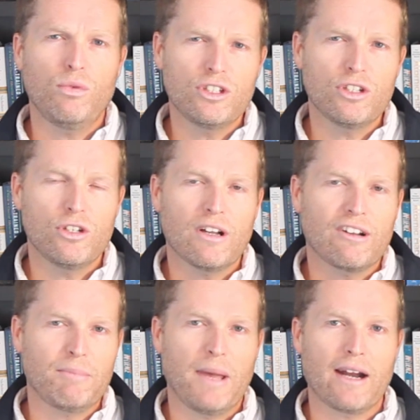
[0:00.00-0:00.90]
What should you
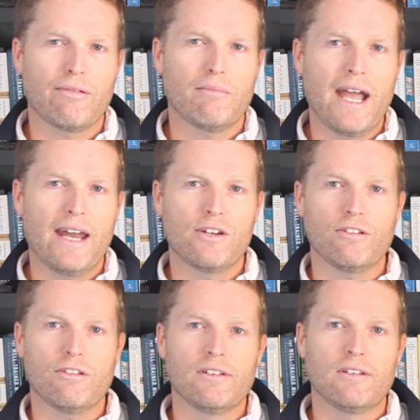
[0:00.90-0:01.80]
expect from
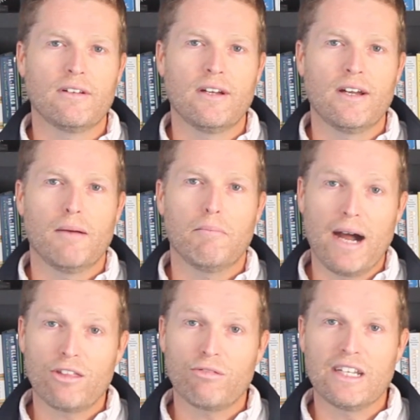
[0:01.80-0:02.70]
managers?
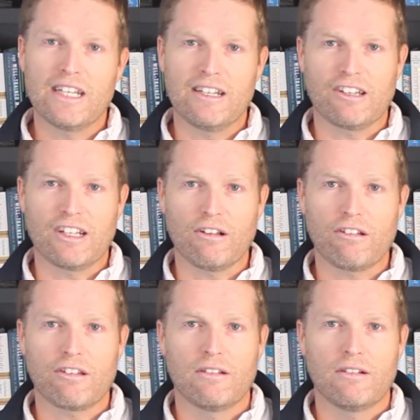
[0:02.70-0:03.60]
My 3 key
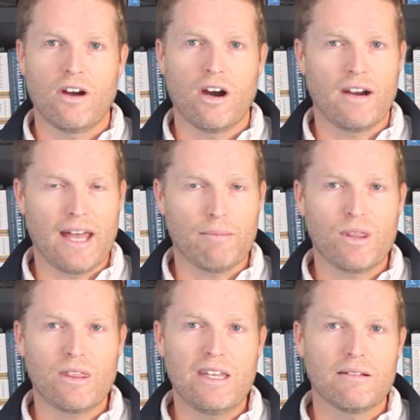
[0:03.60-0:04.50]
skills are
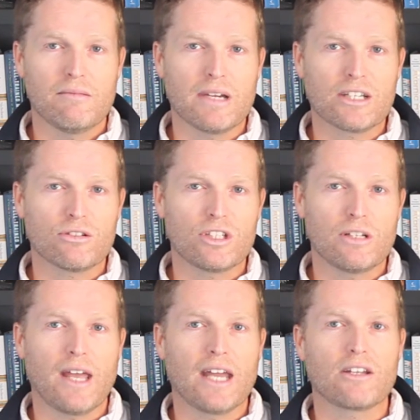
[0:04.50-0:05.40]
empathy,
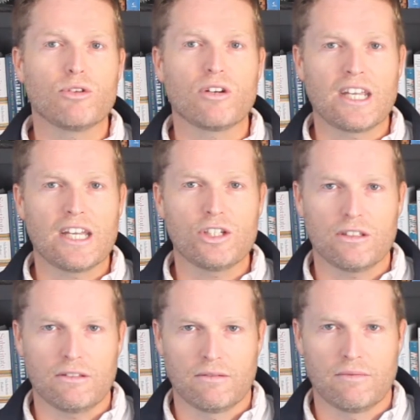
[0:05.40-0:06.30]
mentorship, and
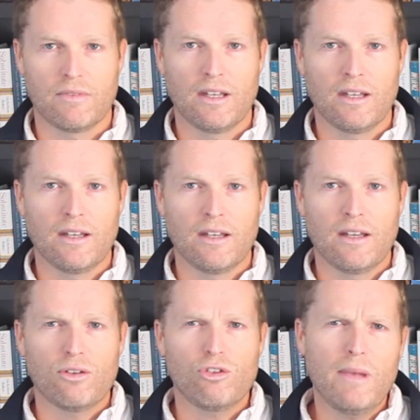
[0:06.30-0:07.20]
communication.
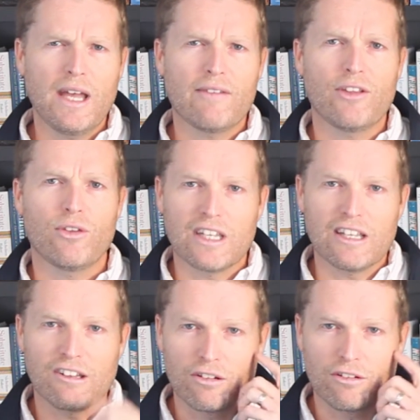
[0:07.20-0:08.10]
You may have other
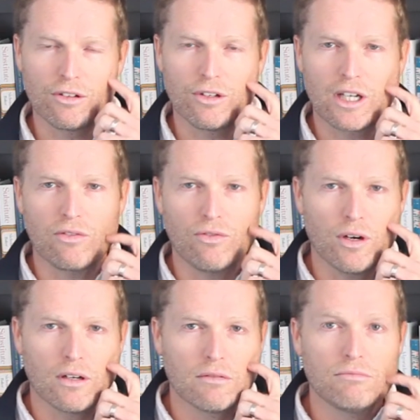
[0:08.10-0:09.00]
key skills you're looking
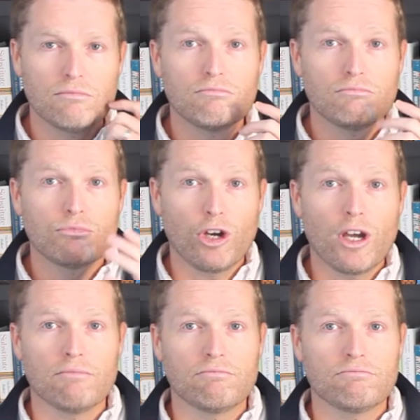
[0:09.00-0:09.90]
for.
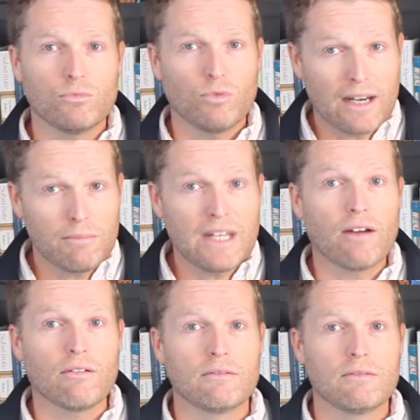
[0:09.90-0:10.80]
Good, write them
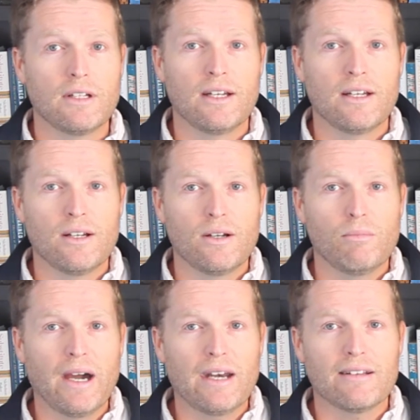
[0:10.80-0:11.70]
down.
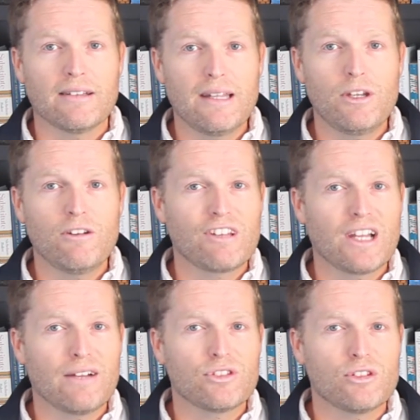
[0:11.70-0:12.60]
But limit
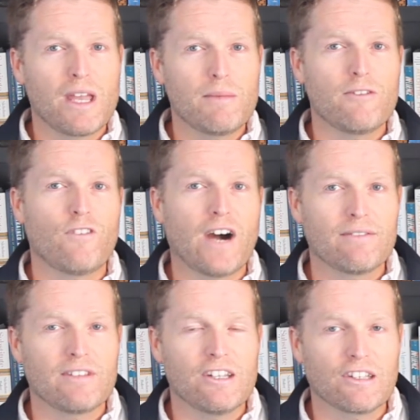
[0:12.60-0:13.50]
yourself to maybe
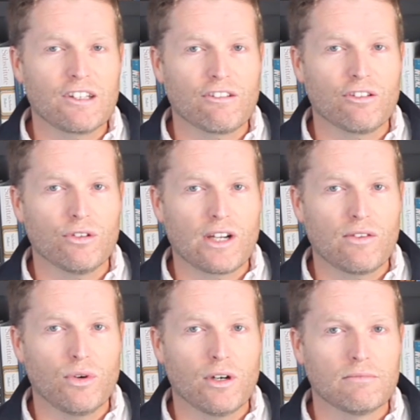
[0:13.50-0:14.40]
5 key skills you're
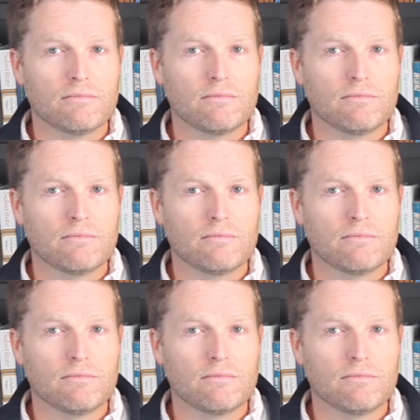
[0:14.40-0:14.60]
looking for.